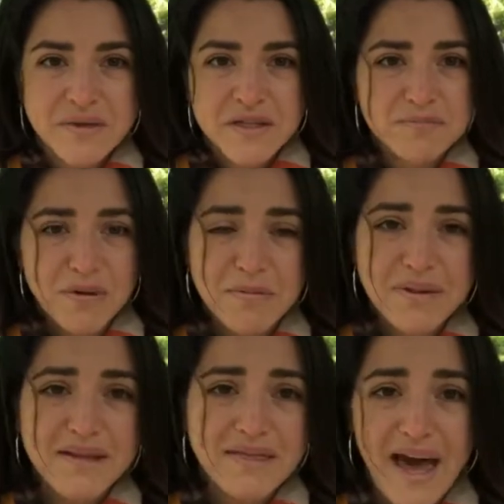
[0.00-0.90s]
It's
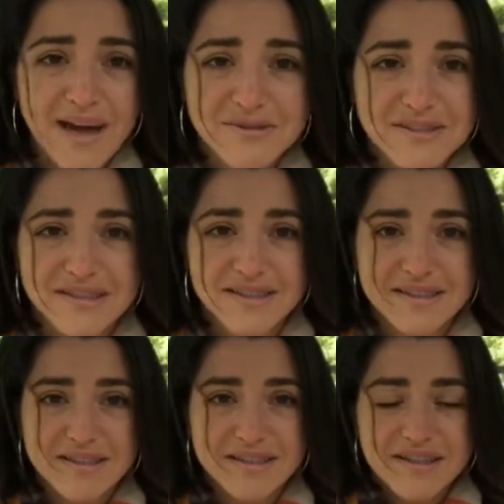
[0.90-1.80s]
probably thousands,
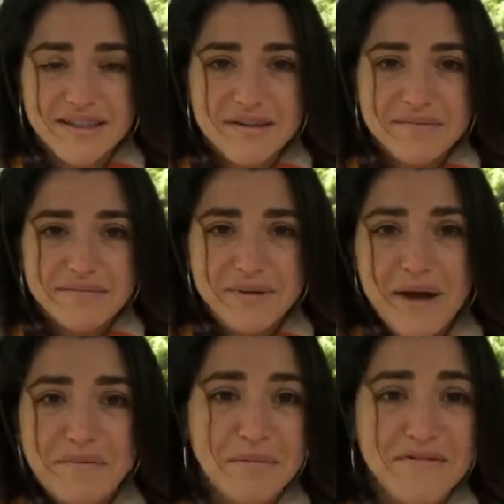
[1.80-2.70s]

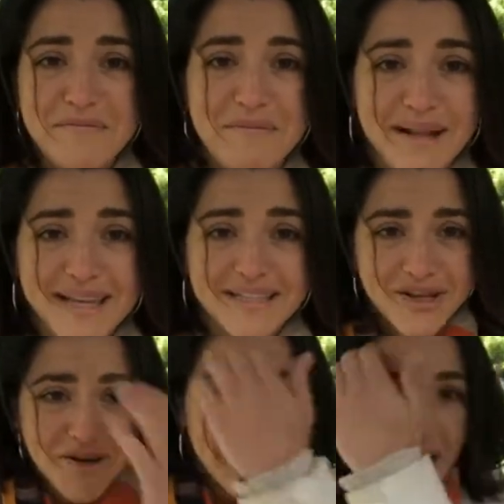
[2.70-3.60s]
probably even millions,
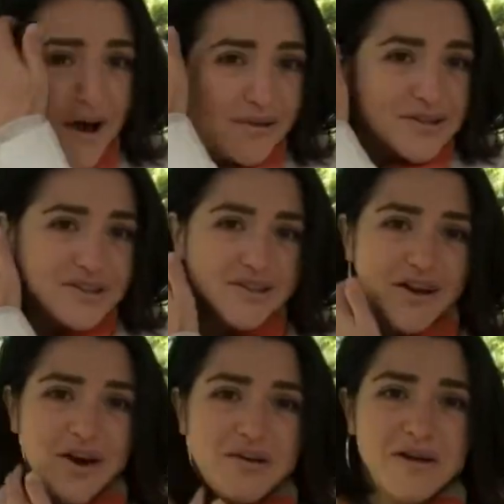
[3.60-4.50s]
who
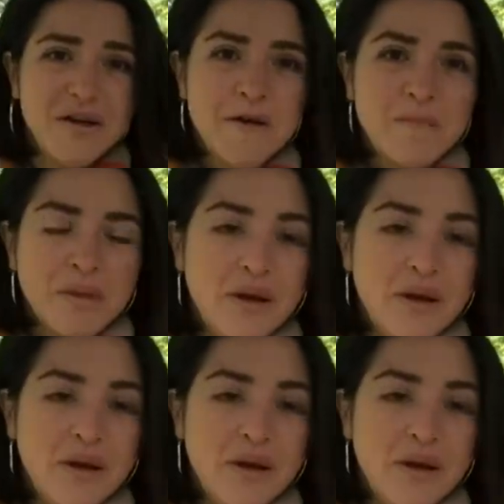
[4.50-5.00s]
knows, and